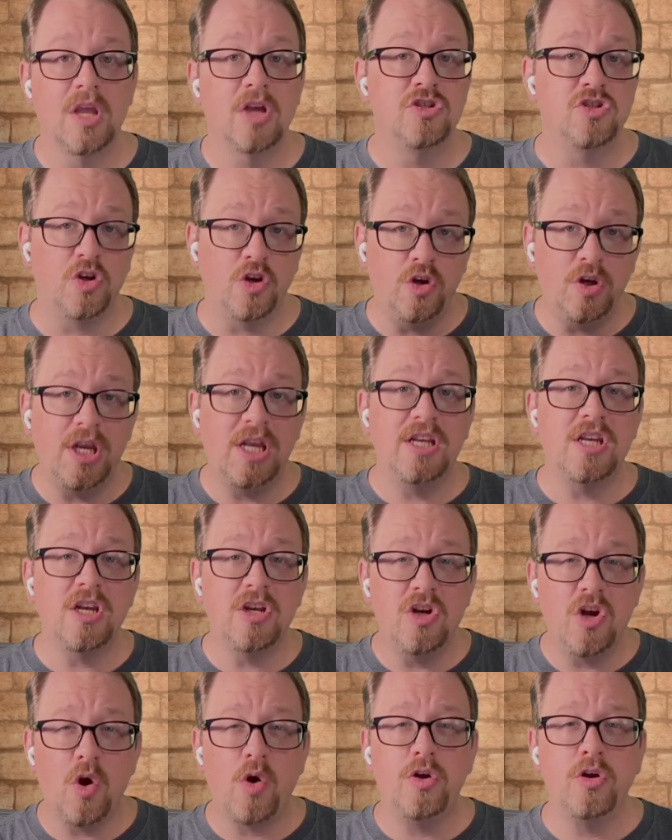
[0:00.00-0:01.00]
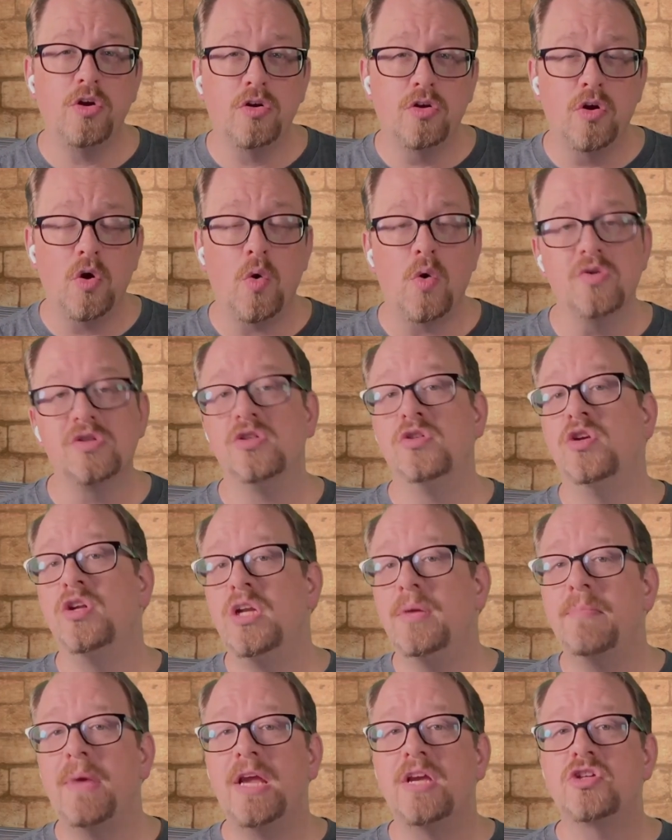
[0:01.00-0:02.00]
So you need to know your goals. You need to
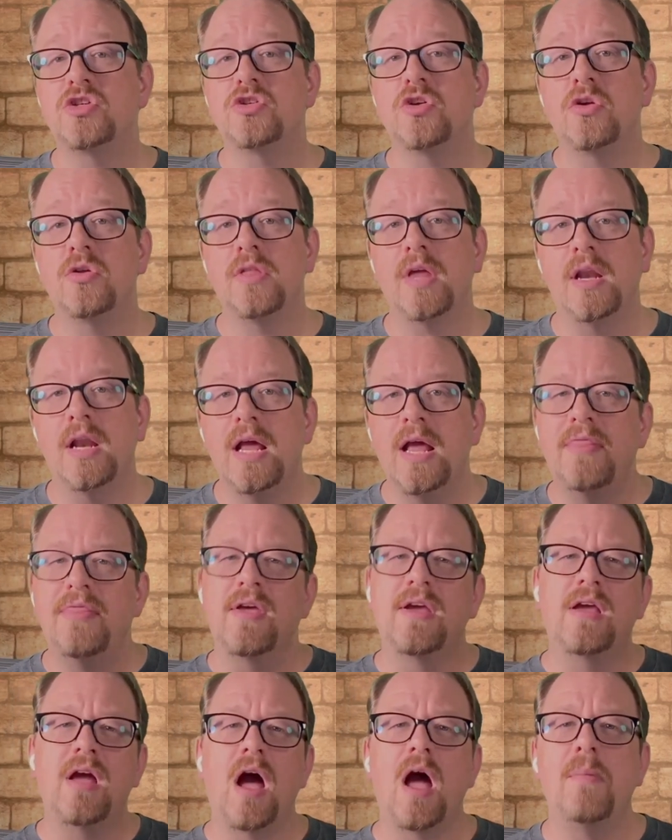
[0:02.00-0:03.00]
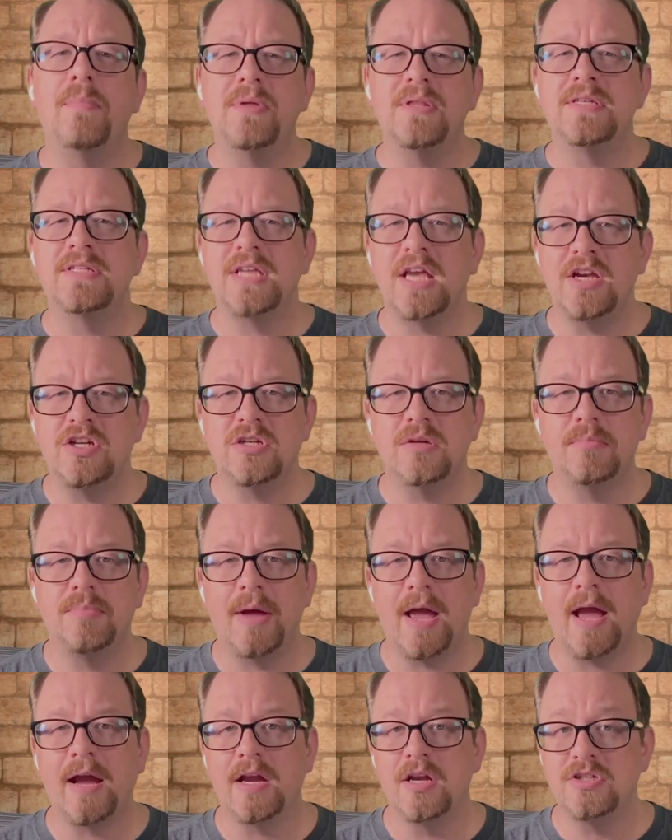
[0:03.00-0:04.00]
make sure that the compensation
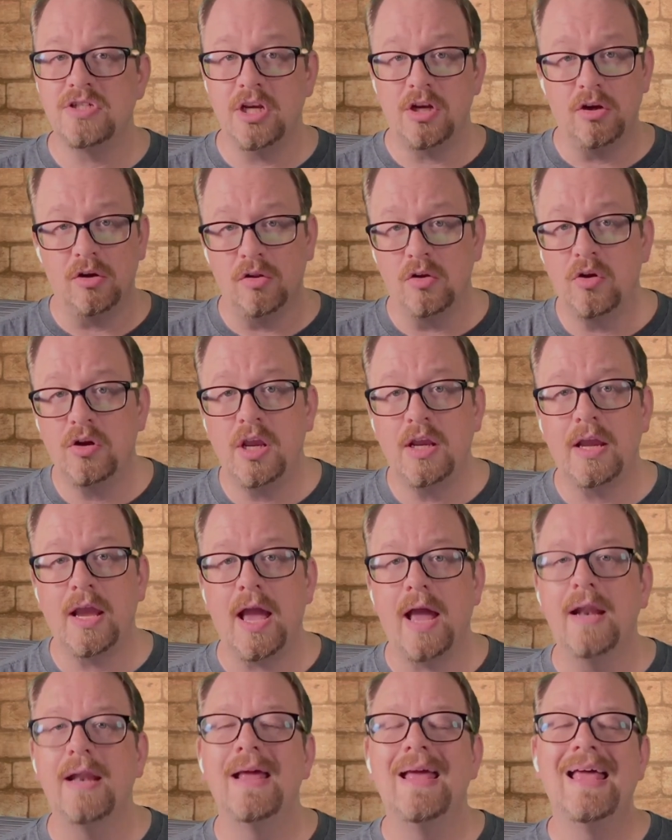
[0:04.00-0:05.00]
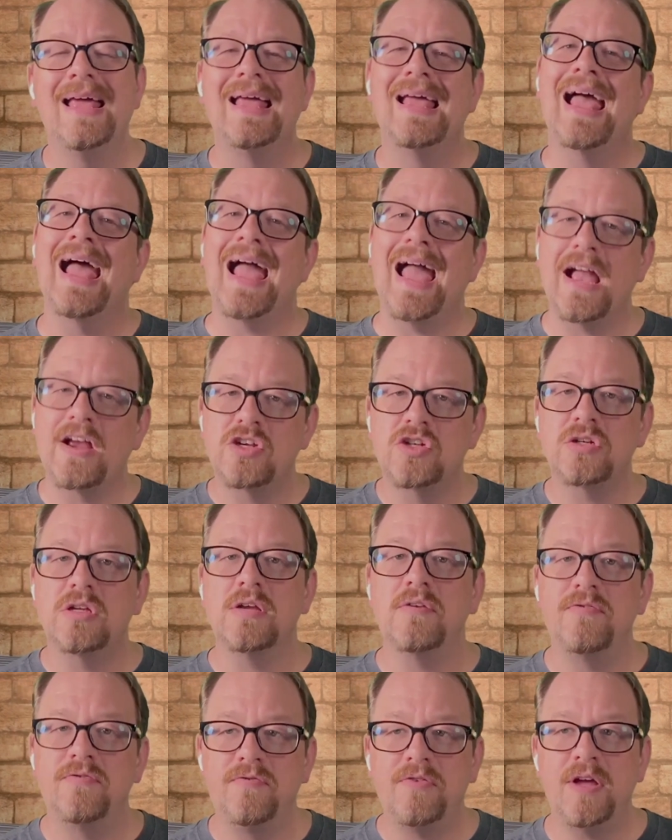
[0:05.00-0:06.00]
package that you're looking at actually
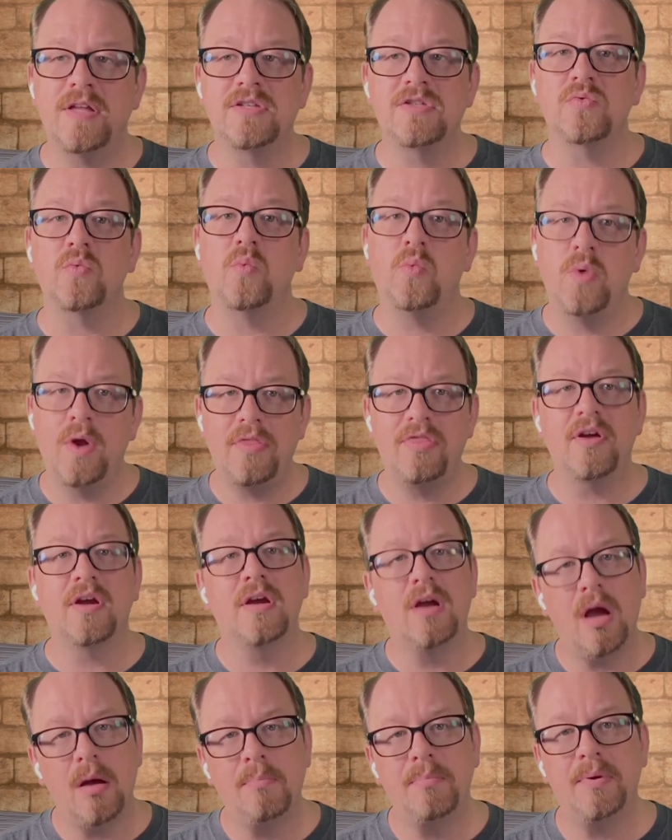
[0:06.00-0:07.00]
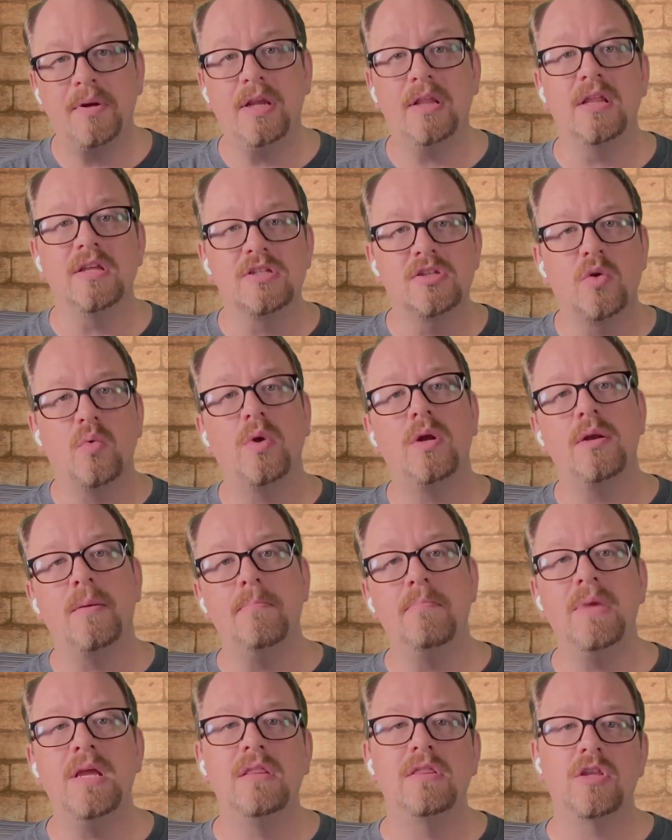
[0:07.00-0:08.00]
fits with a company that's going to
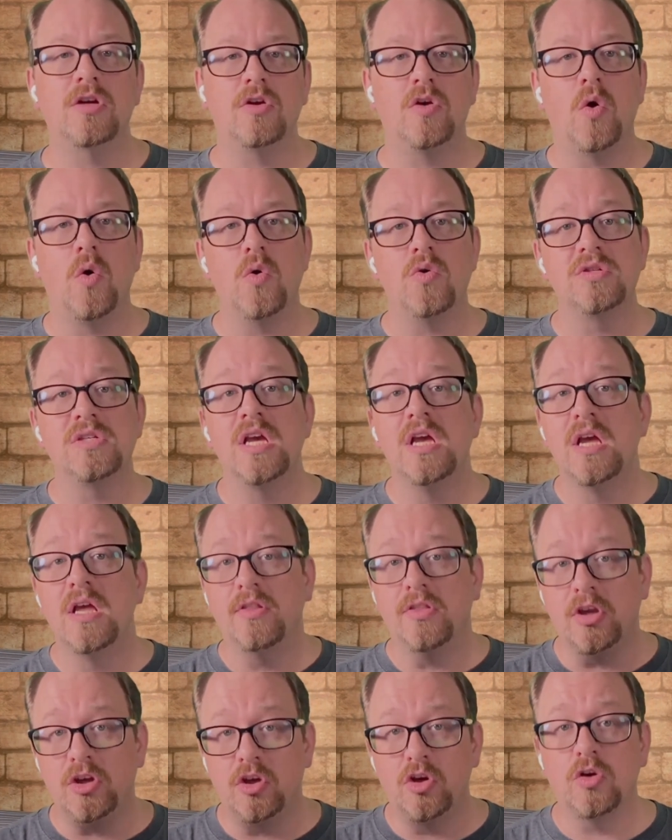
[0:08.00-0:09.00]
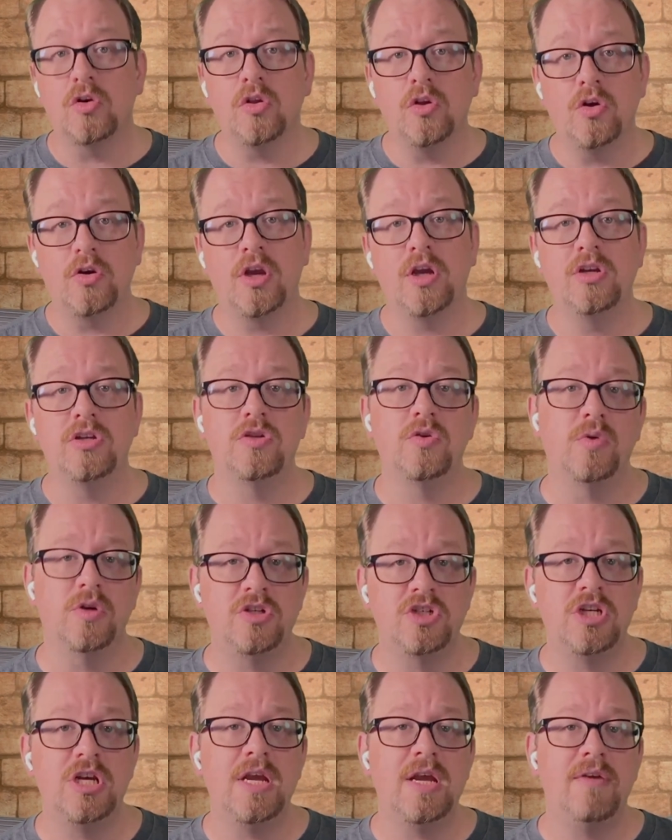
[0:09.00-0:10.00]
meet the goals that you're looking to
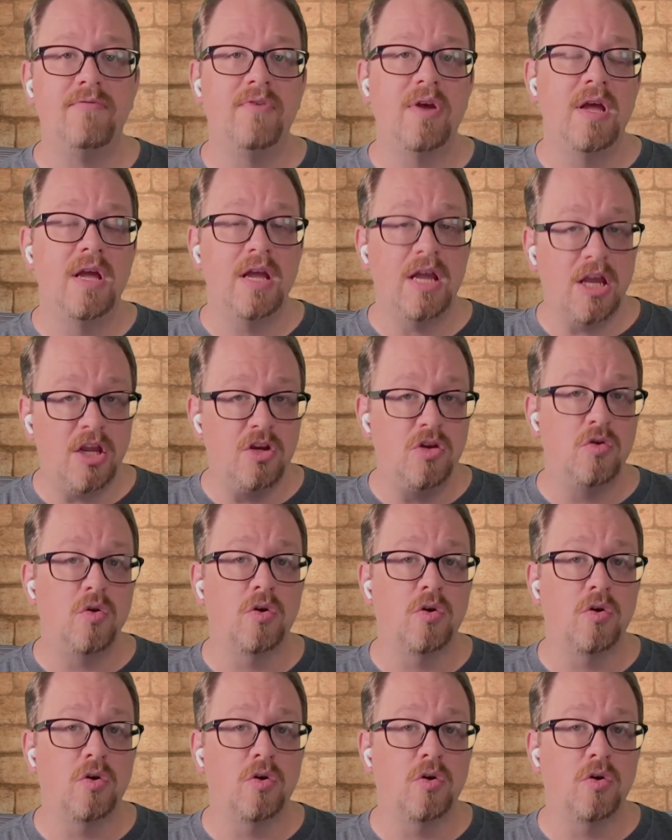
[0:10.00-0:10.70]
achieve in your